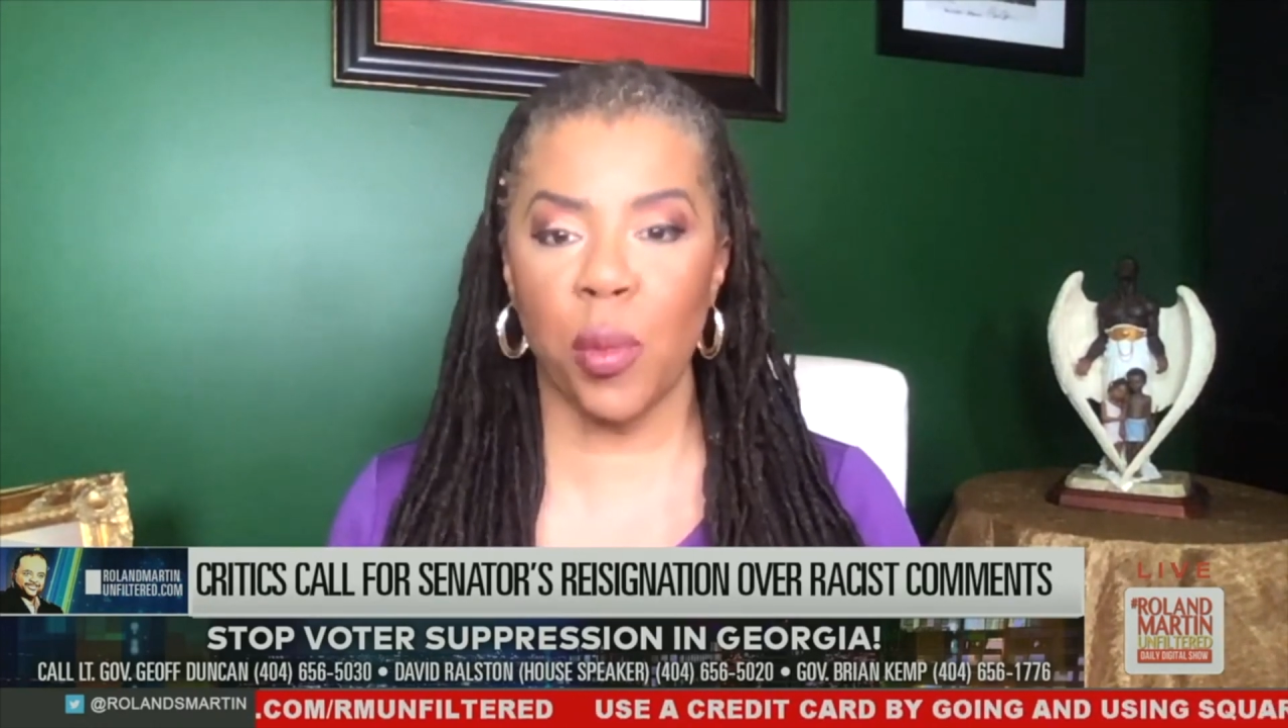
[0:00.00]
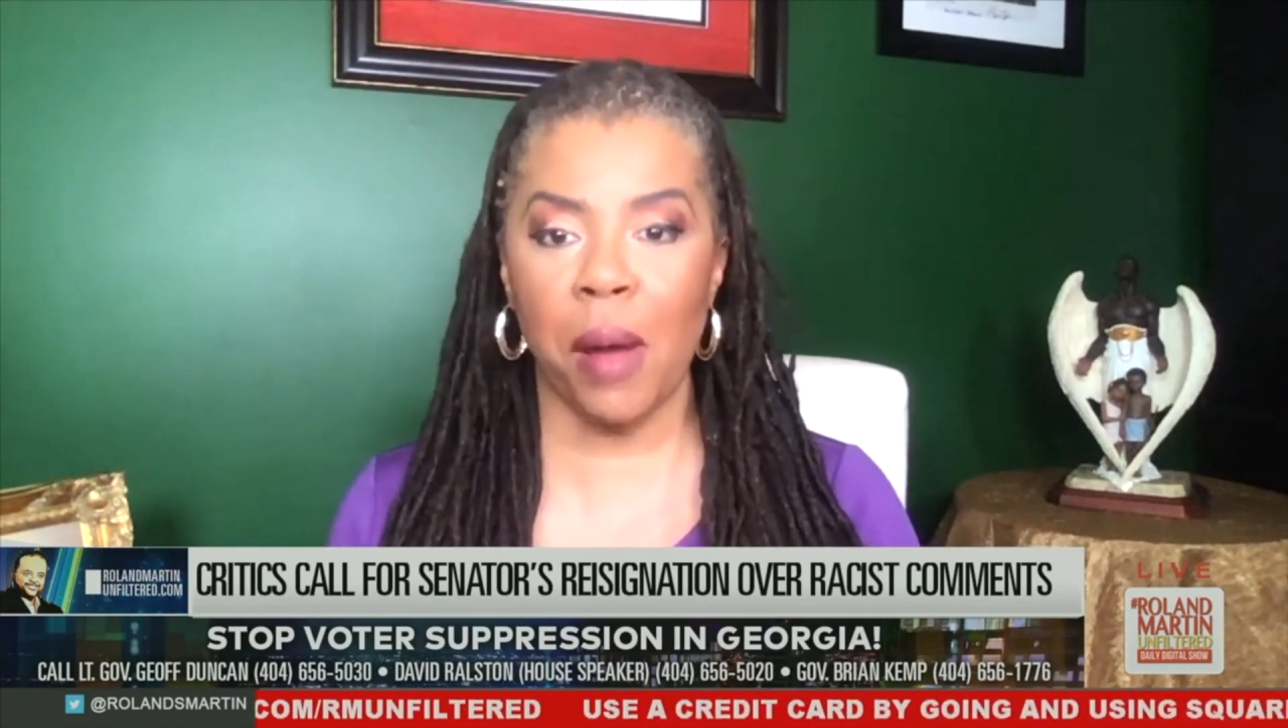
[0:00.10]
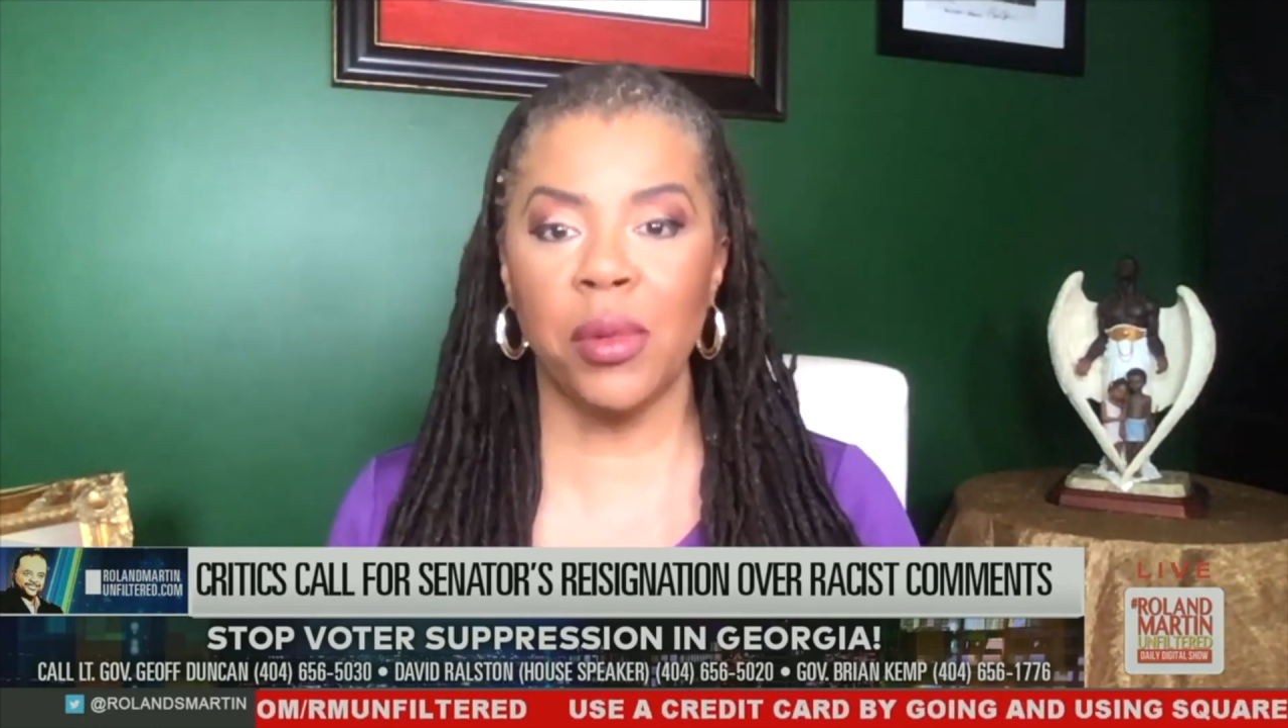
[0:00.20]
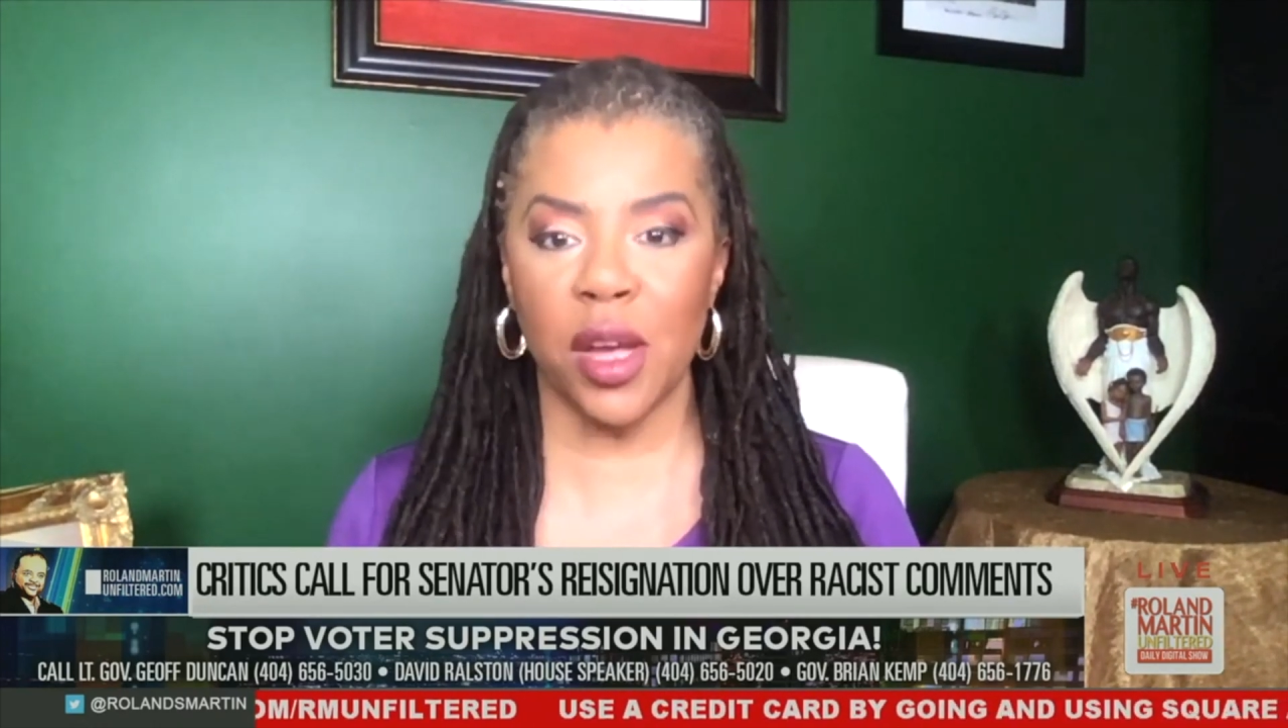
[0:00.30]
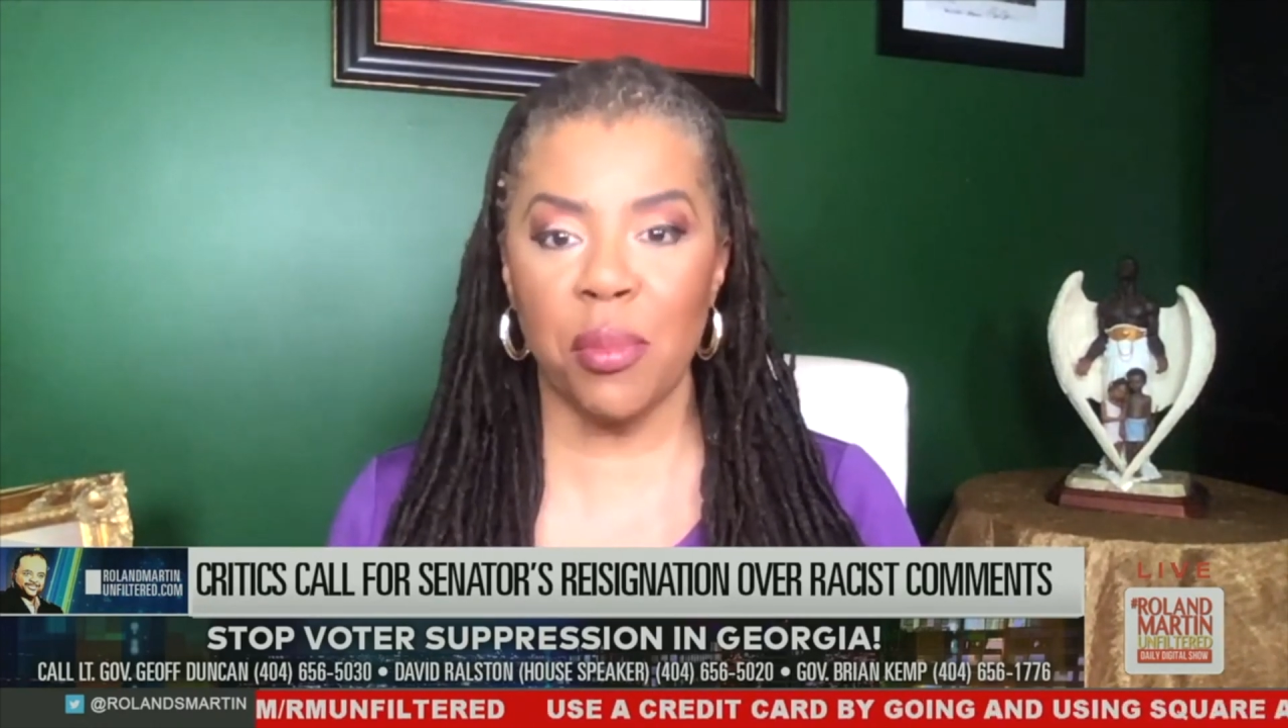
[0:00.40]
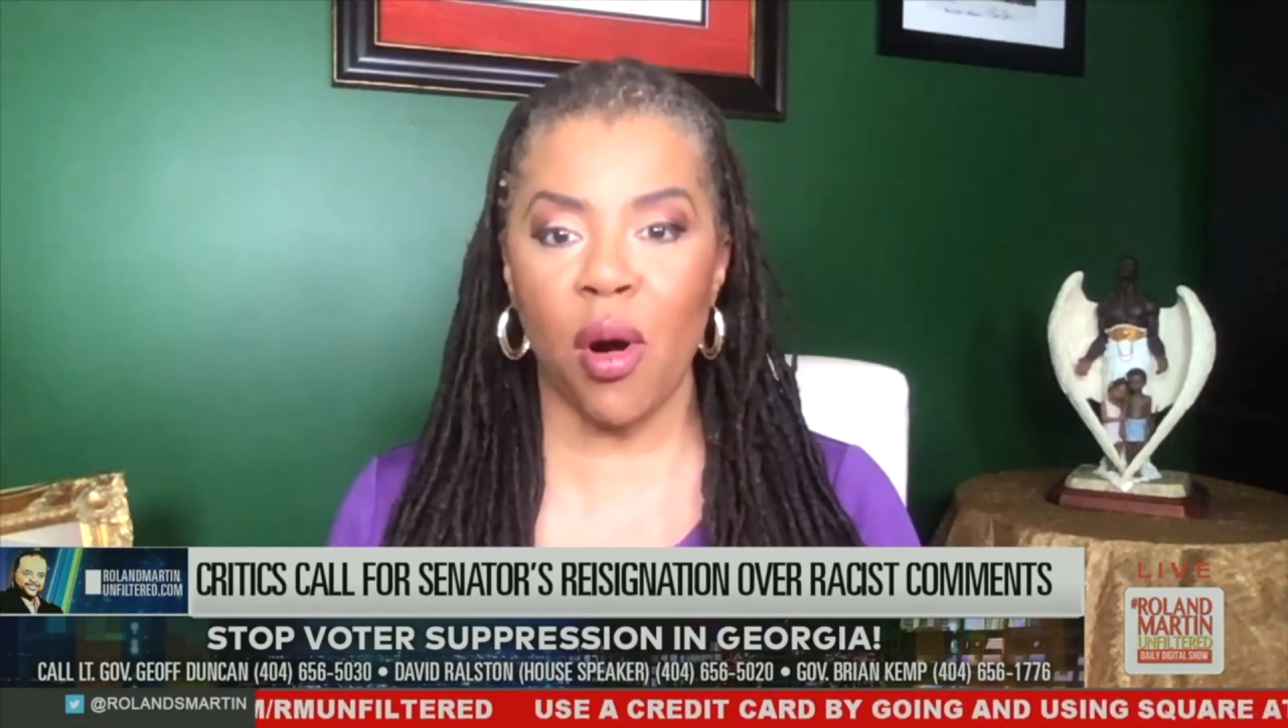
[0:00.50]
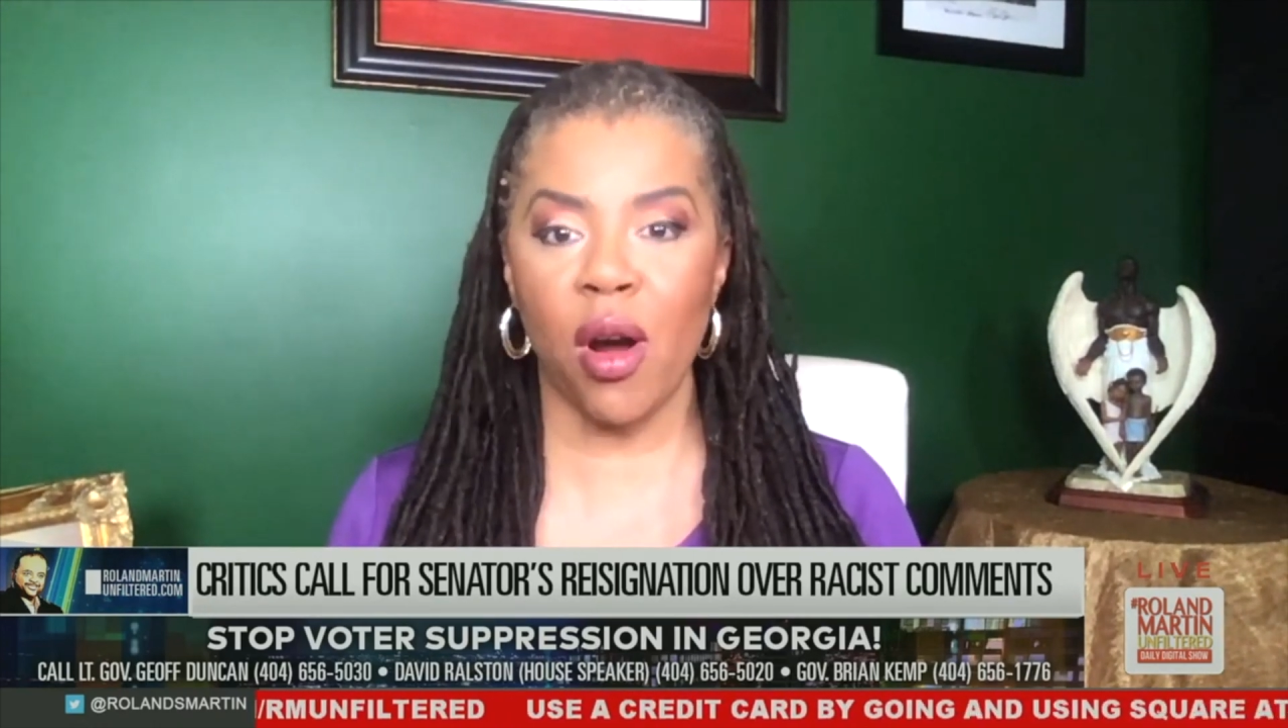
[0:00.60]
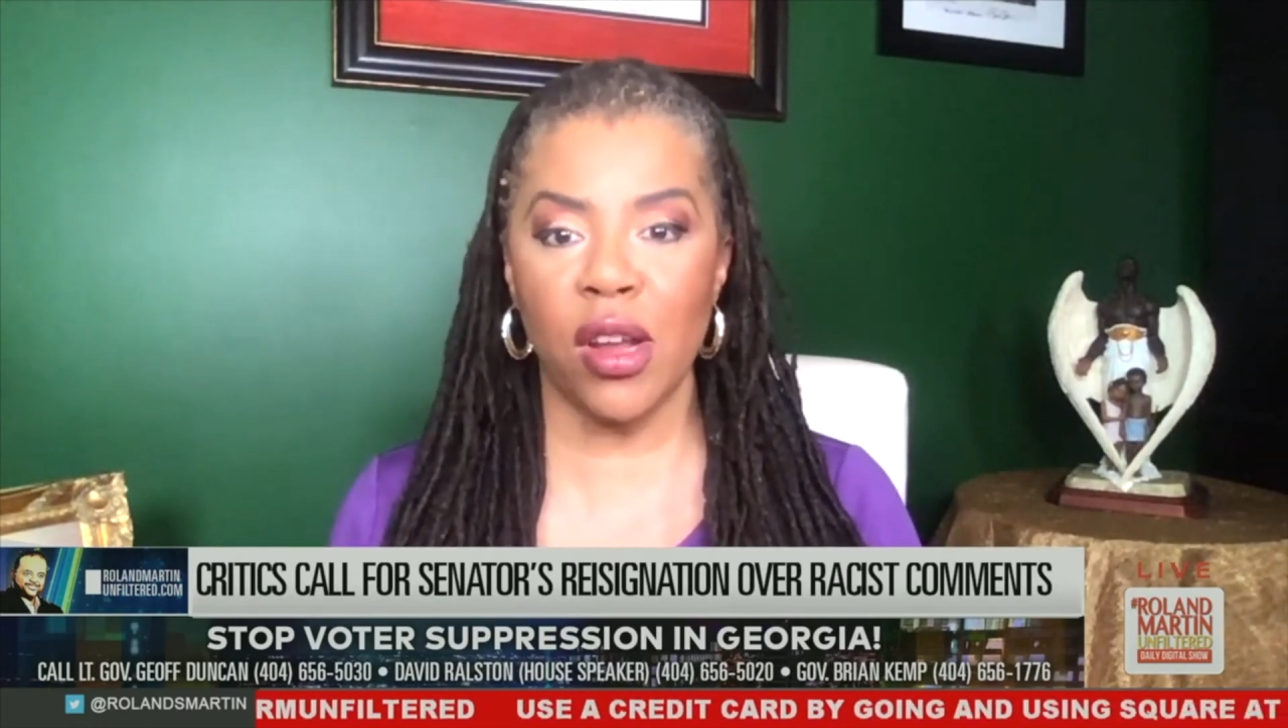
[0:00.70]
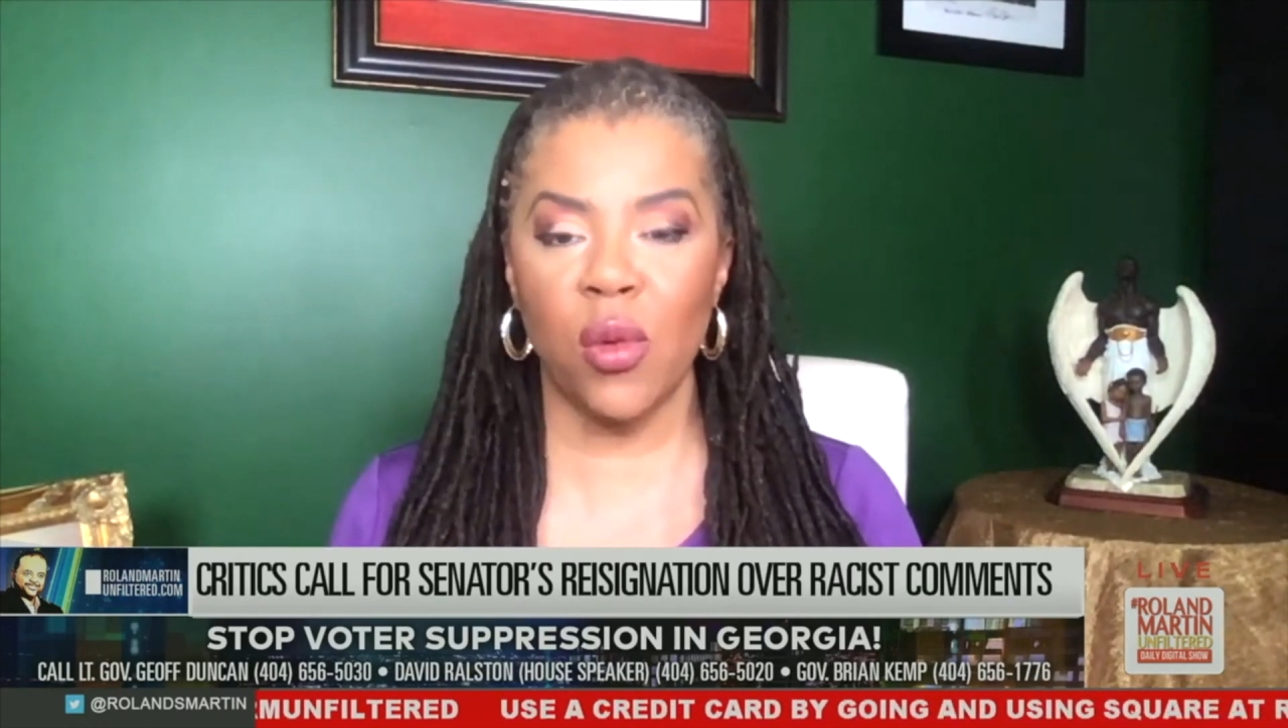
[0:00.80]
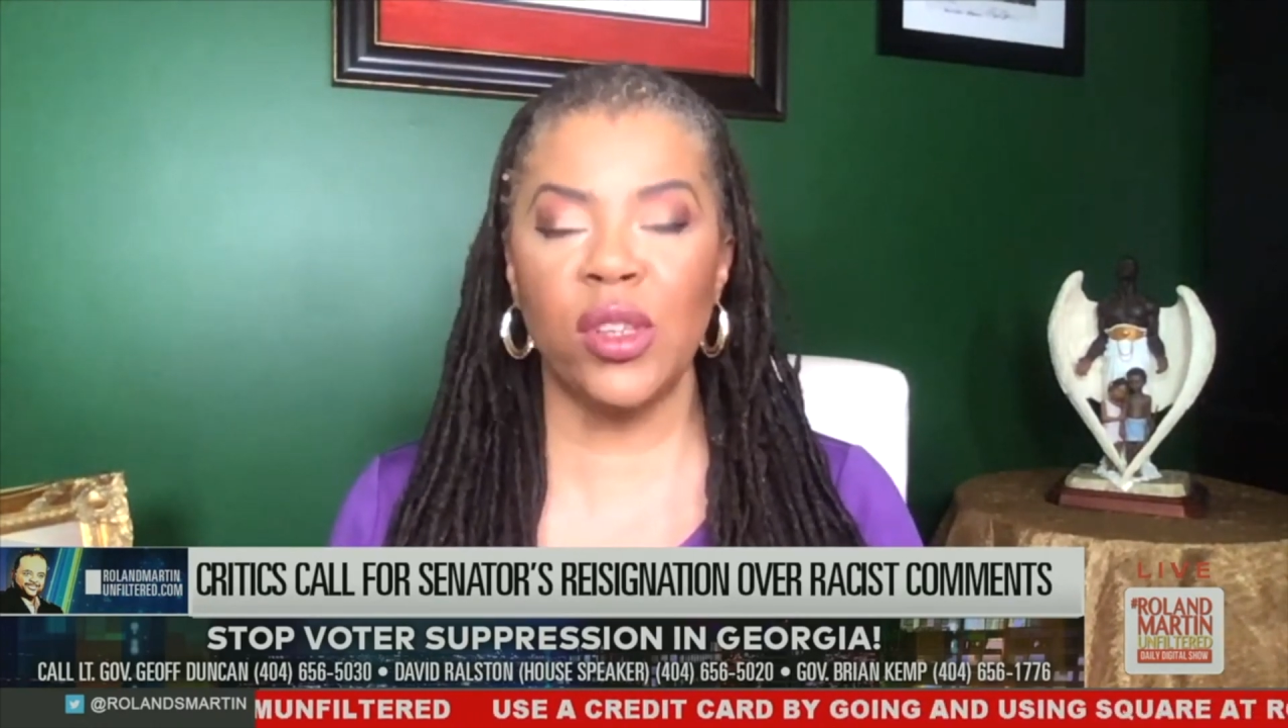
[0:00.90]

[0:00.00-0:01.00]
Republican Party,